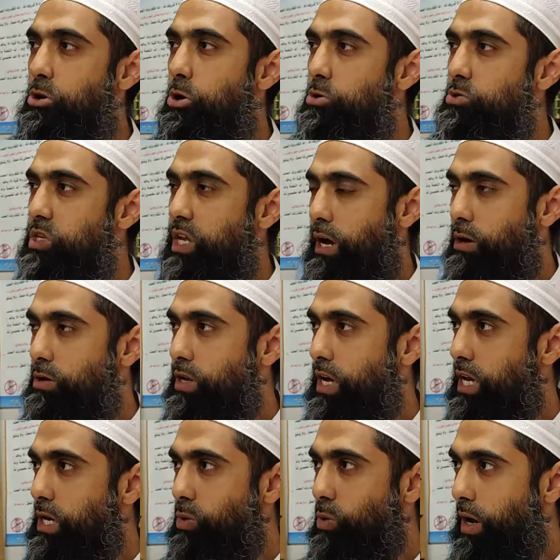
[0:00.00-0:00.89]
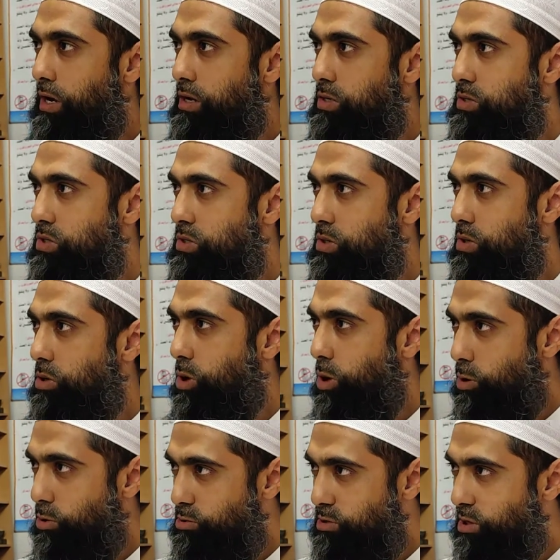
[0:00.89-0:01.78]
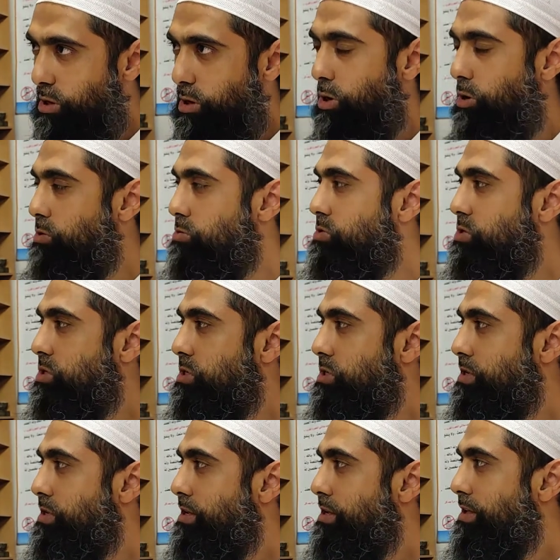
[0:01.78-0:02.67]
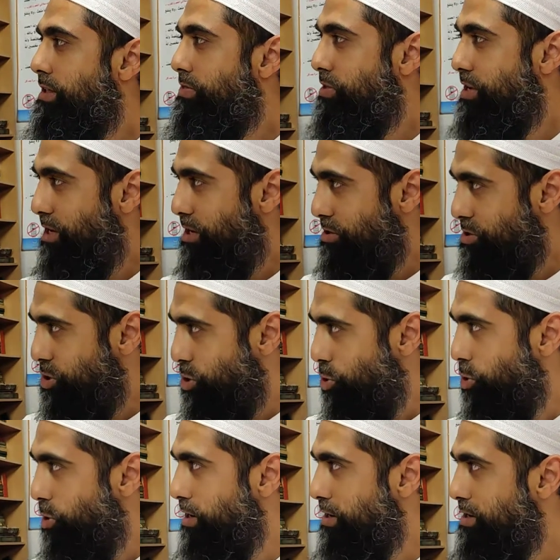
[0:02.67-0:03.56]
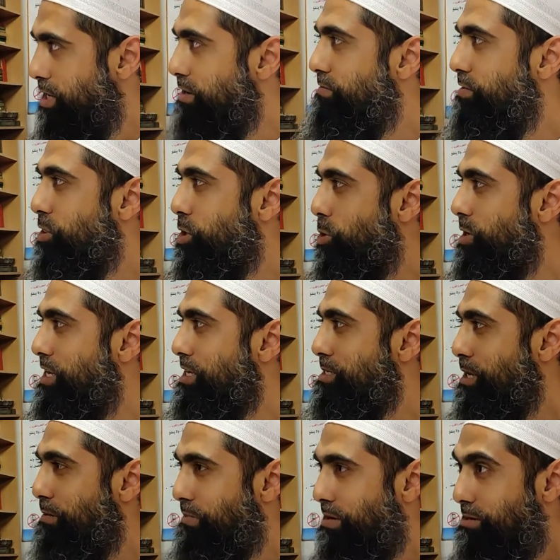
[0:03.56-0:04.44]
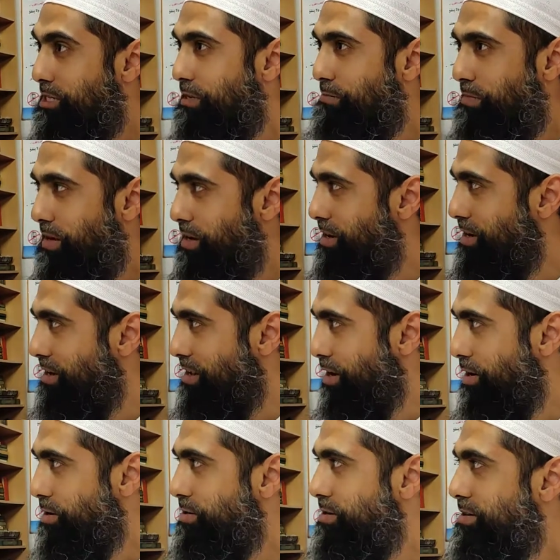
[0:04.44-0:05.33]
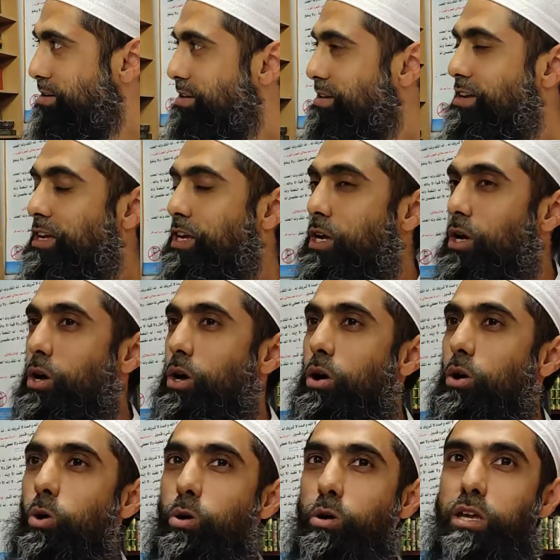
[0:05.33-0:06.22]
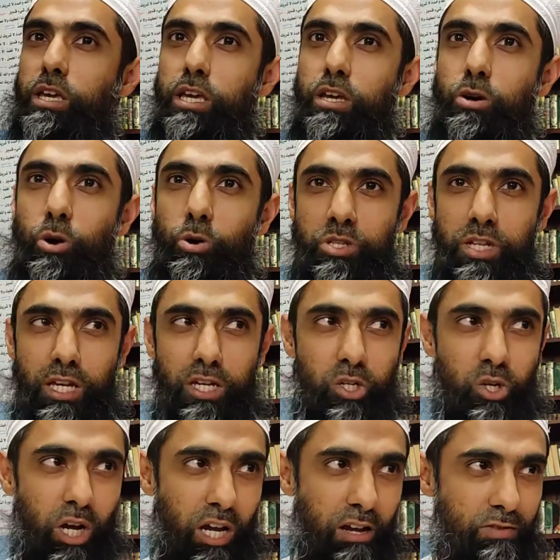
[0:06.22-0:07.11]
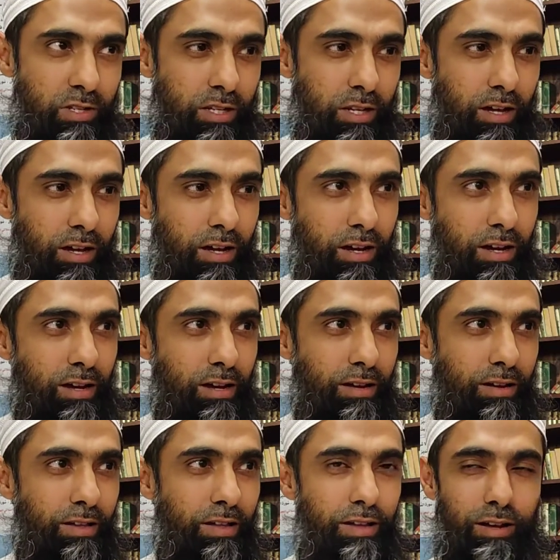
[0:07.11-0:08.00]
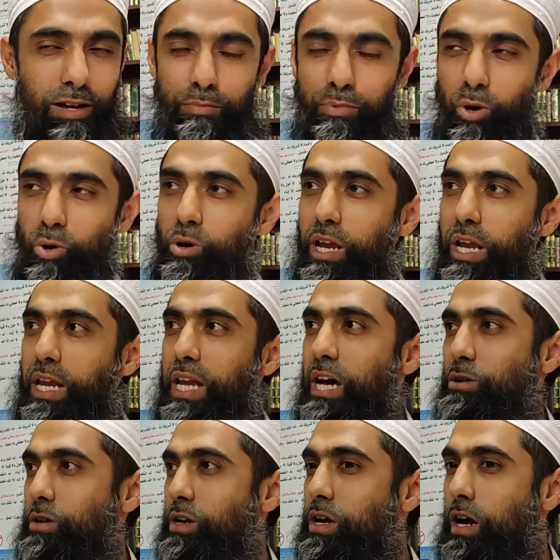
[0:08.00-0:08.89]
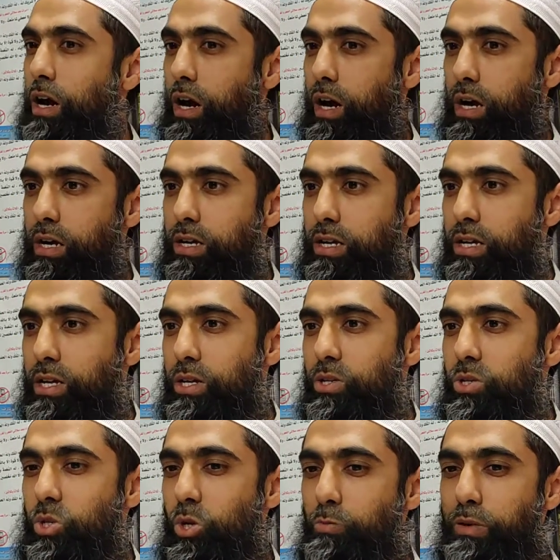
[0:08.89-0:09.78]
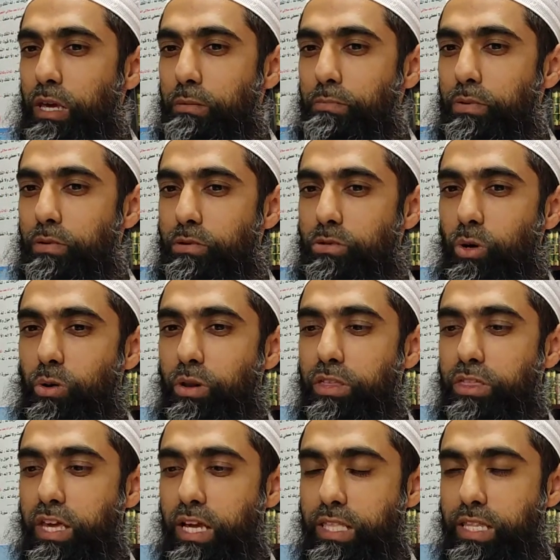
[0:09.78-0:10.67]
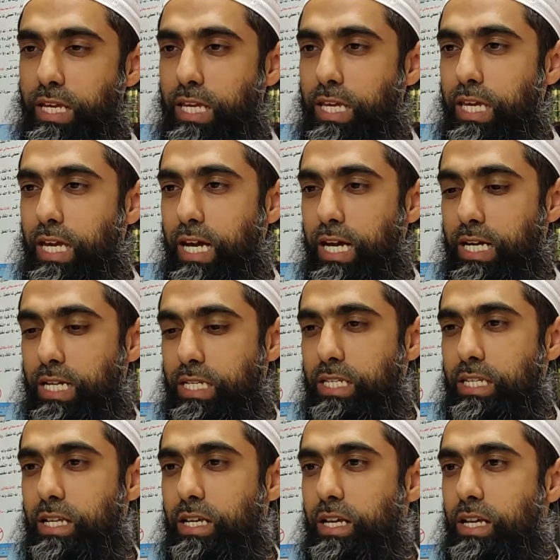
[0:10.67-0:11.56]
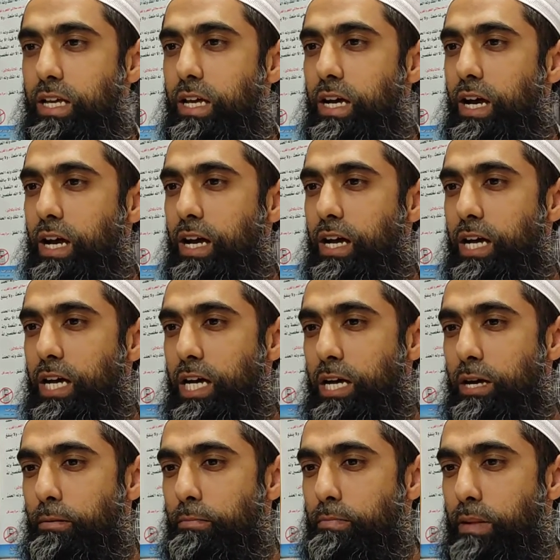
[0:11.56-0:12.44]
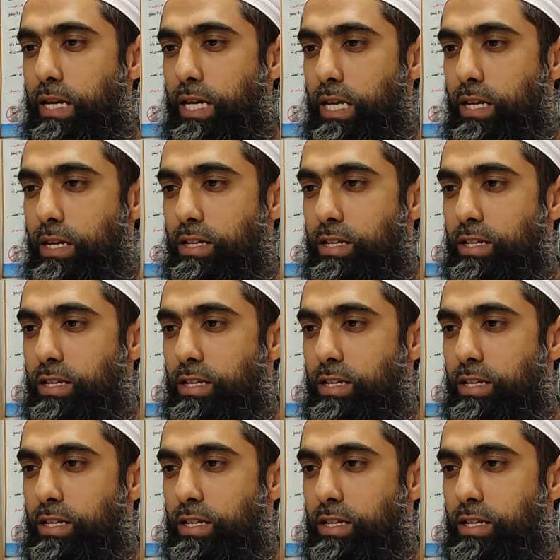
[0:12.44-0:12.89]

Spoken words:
goes out and wears old clothes that are torn, even though he's a multimillionaire, or he goes and drives a broken down car so people don't think that he has money.